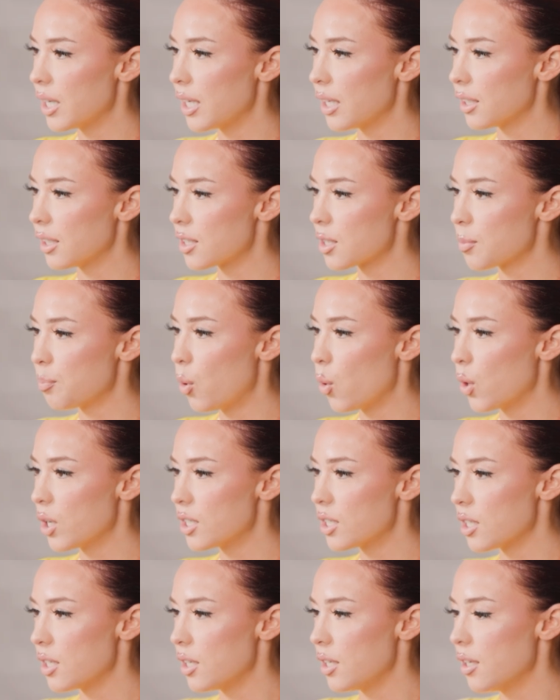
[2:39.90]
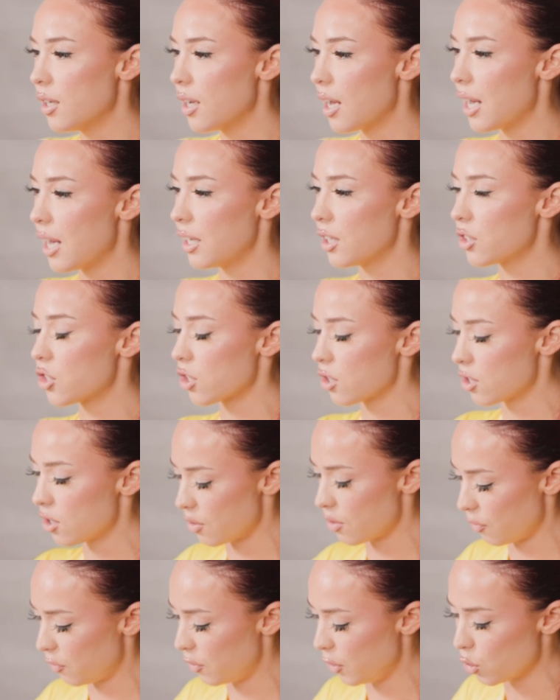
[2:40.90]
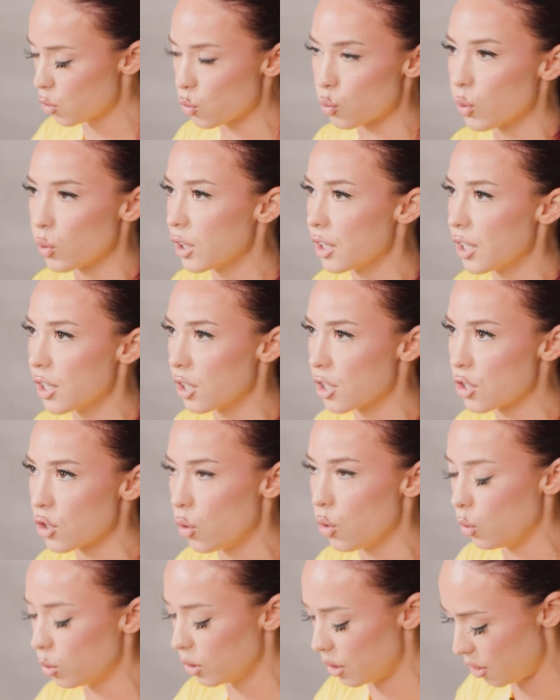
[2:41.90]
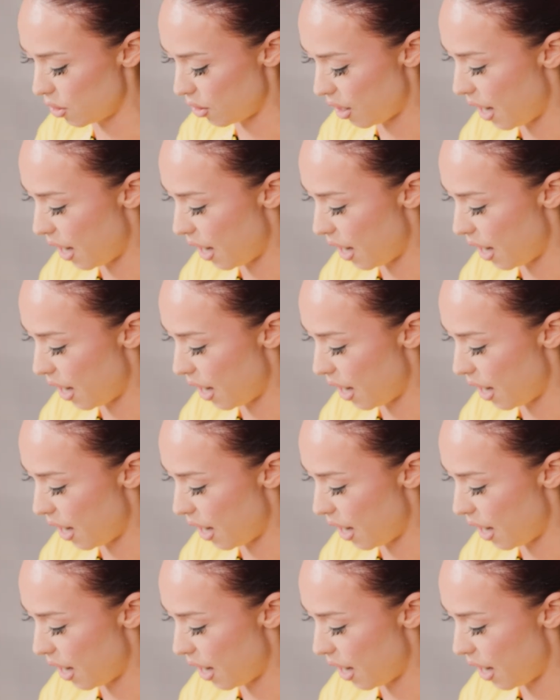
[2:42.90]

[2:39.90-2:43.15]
It's pointy and it just feels really good to hold in your